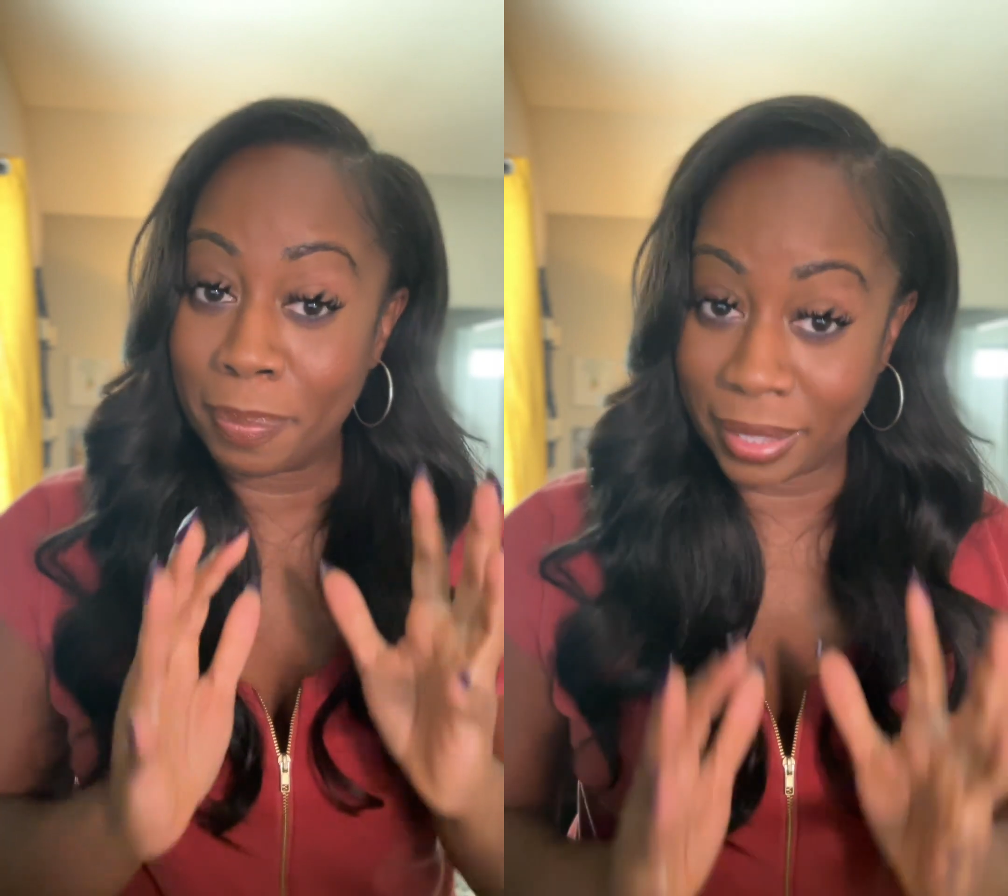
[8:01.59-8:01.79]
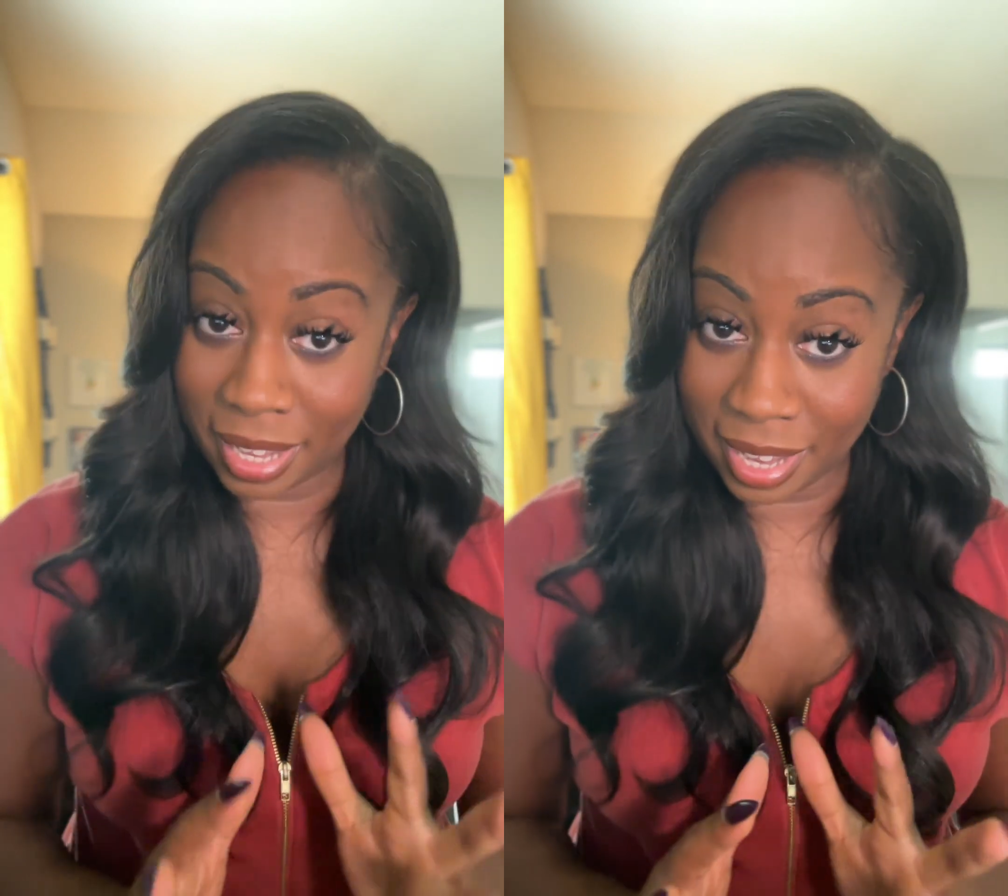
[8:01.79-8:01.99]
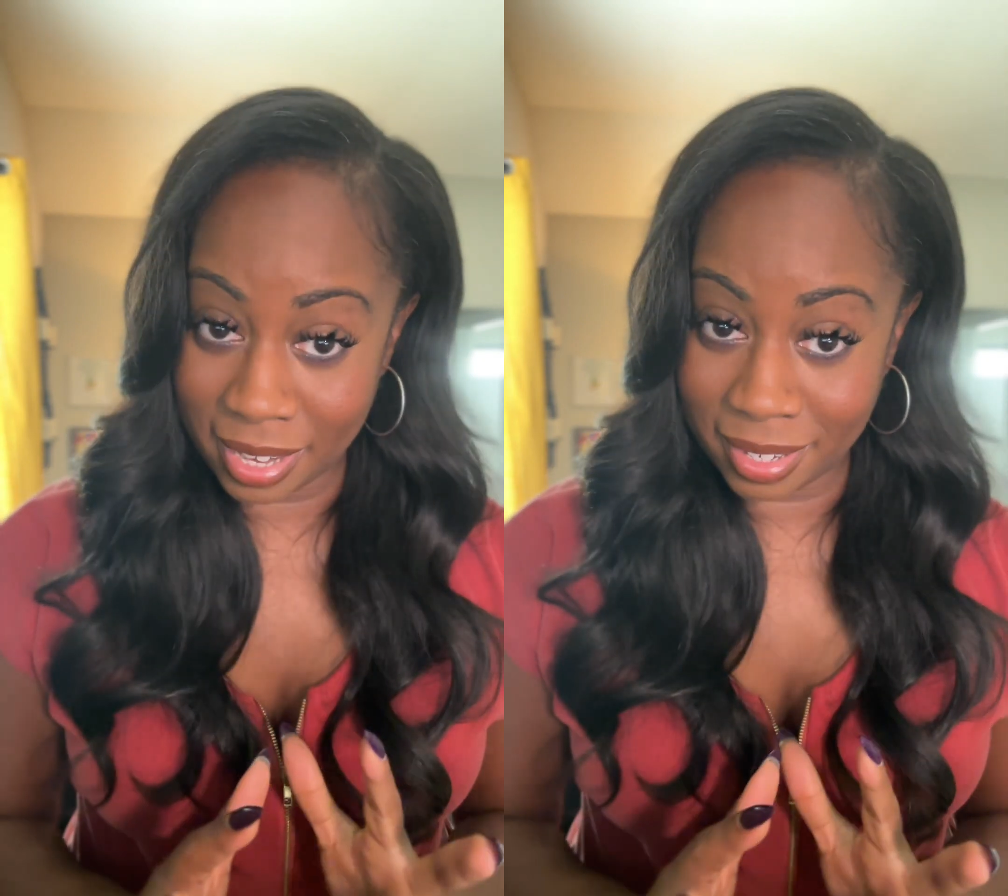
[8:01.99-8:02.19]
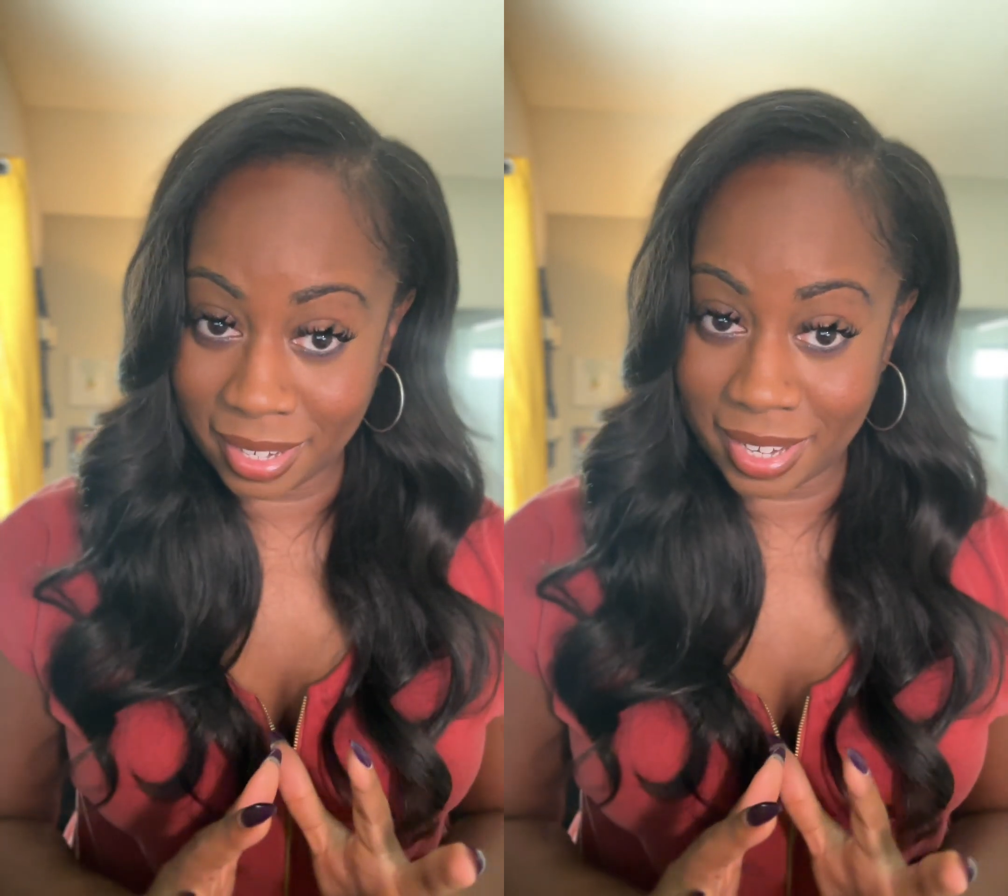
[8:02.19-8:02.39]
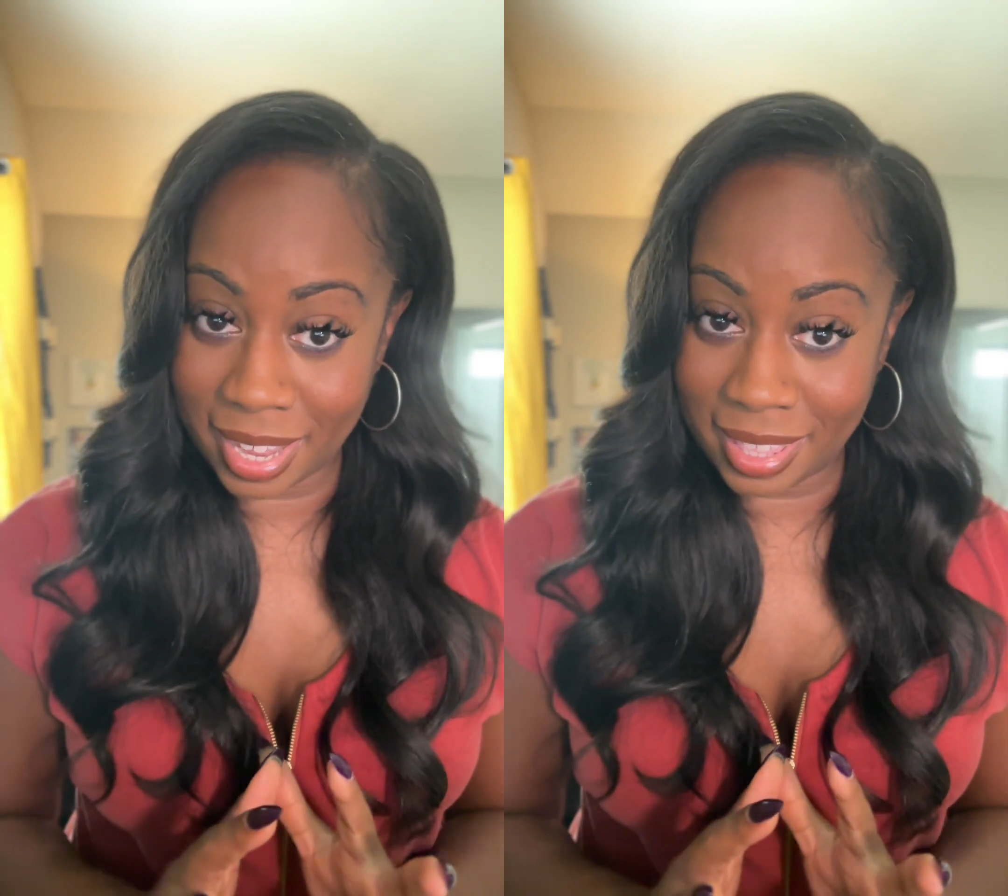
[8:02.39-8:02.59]
plan
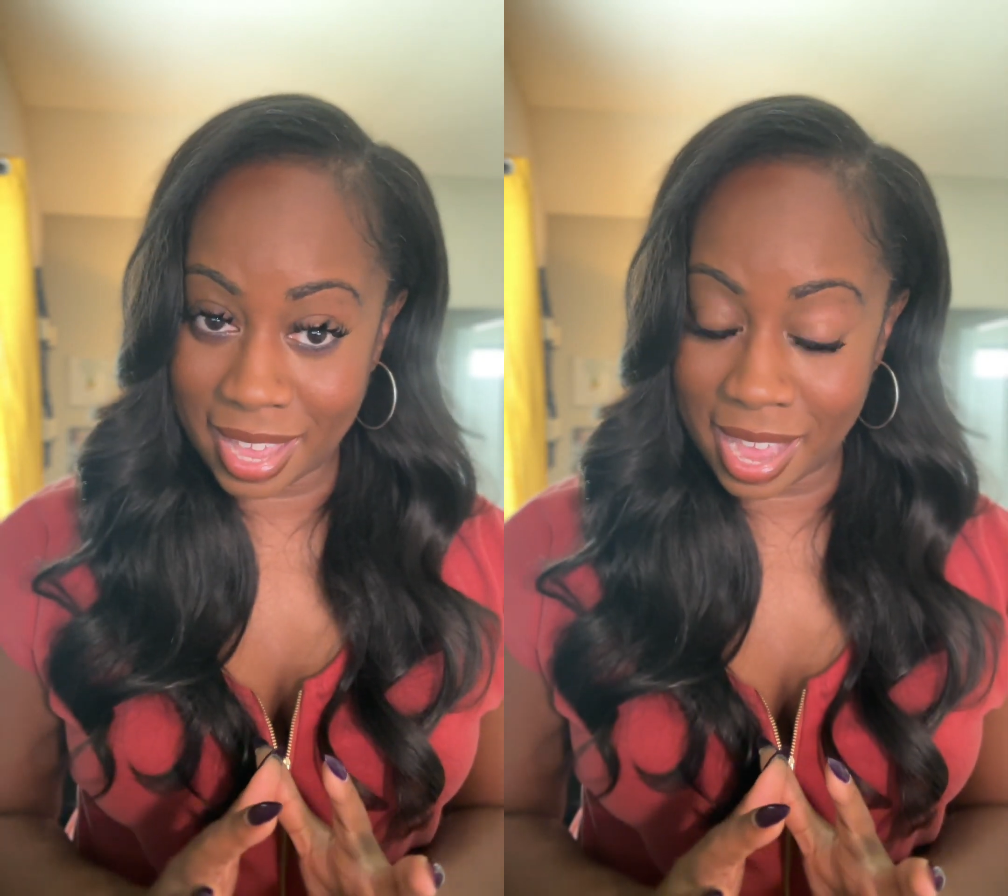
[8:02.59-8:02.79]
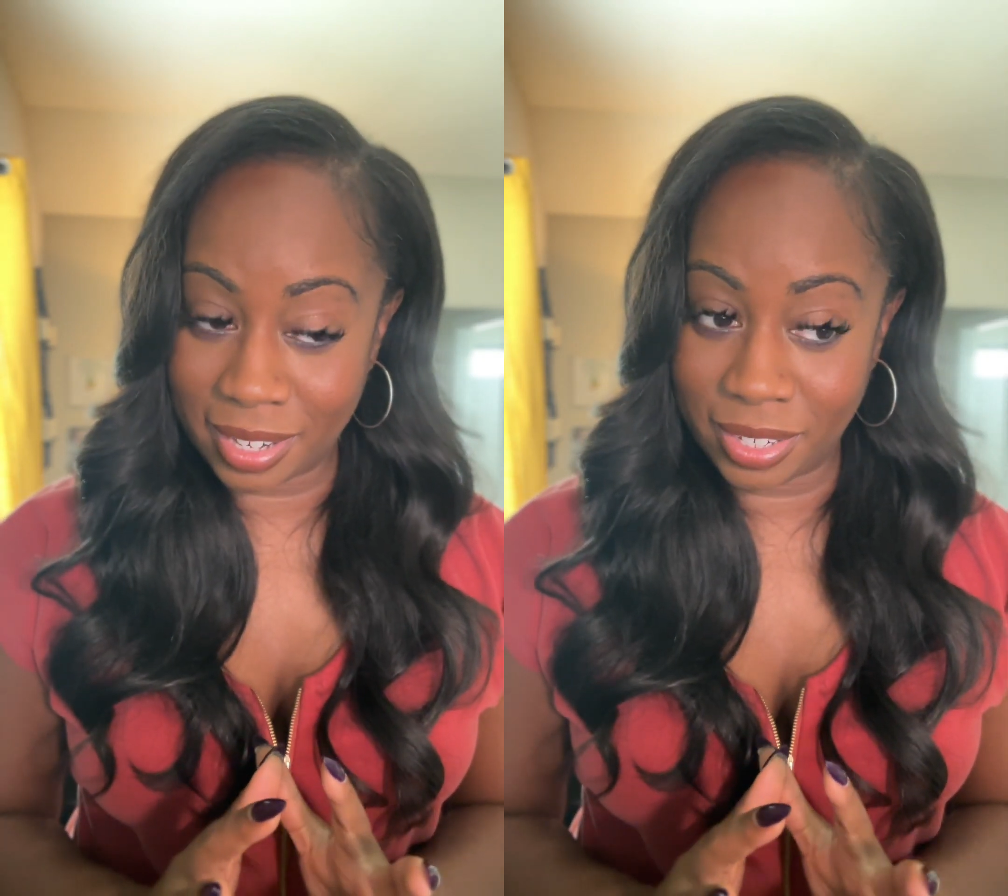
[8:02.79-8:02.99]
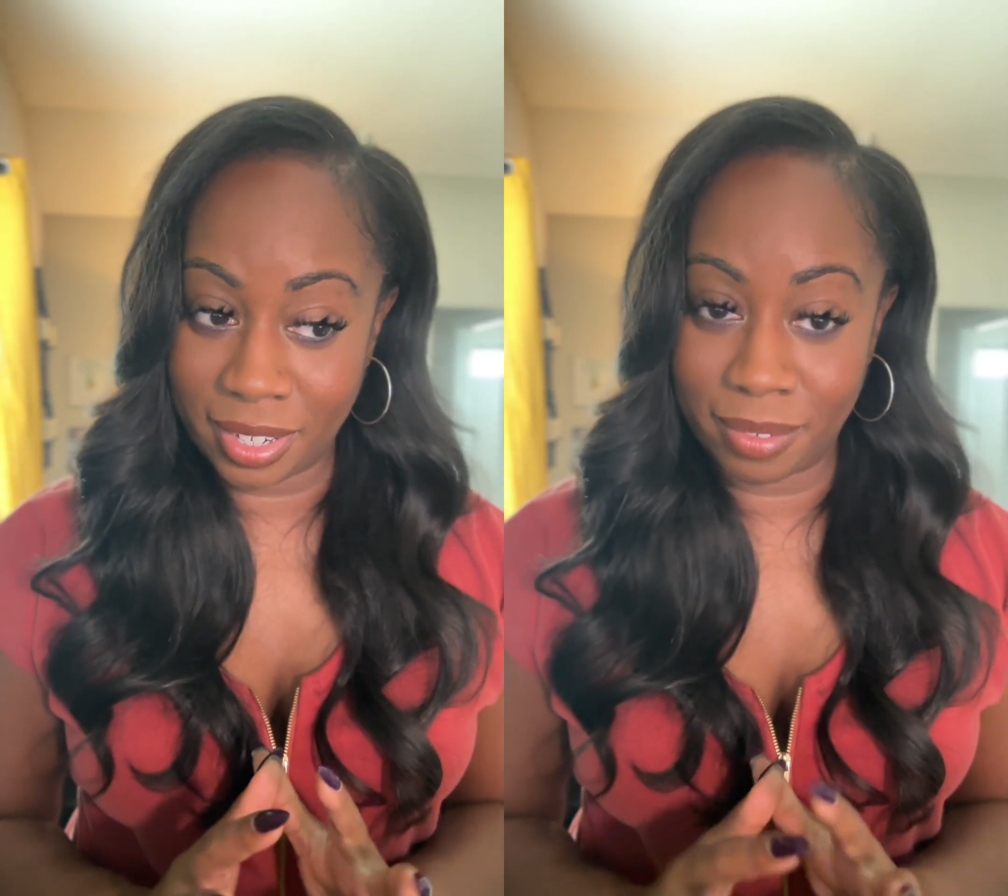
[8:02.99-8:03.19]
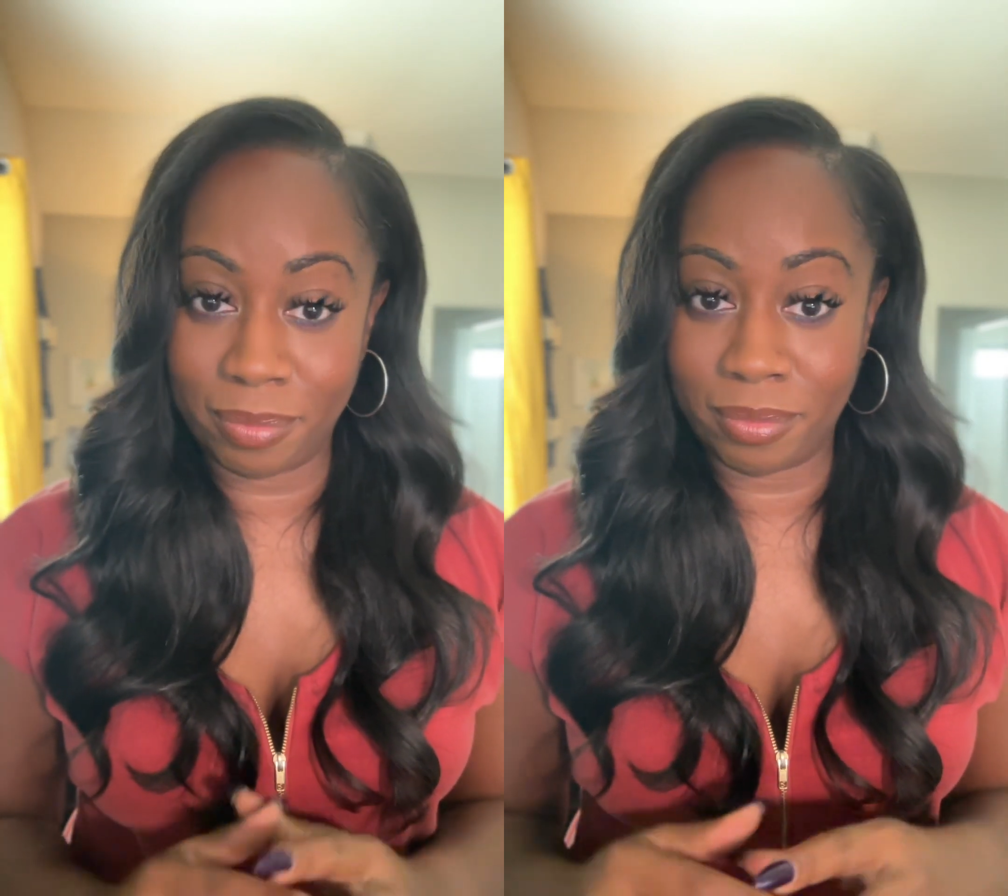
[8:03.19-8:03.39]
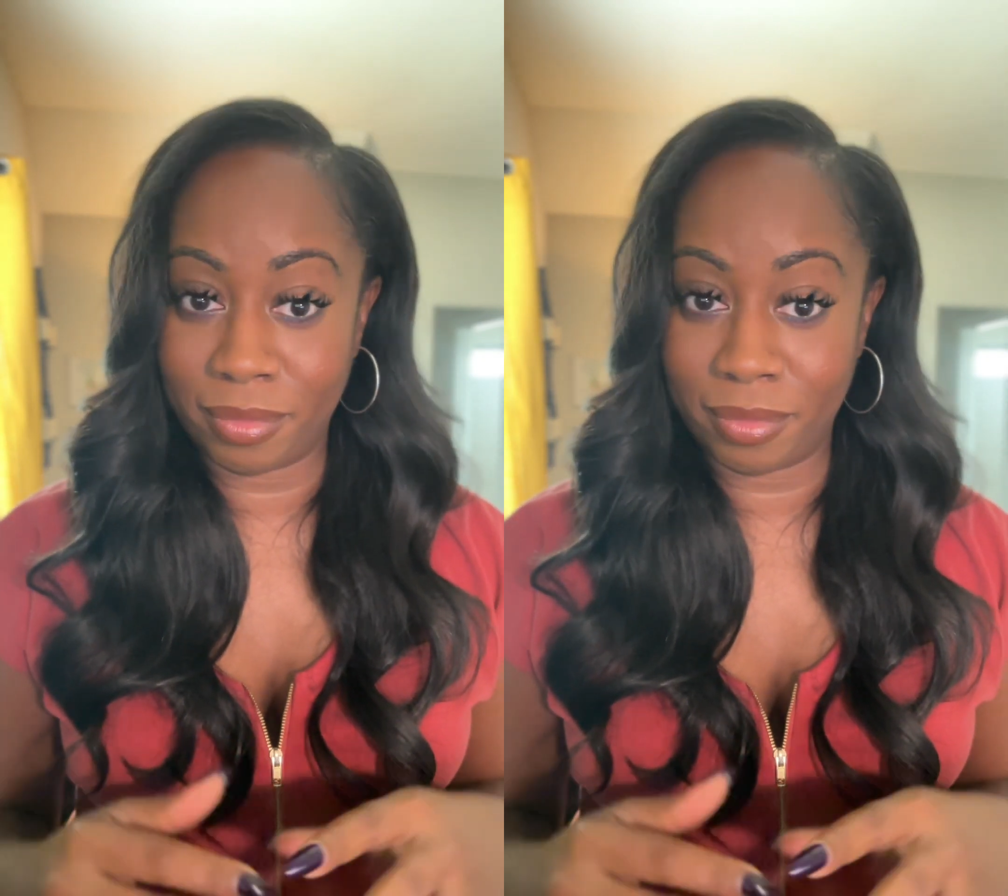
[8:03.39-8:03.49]
to take the action,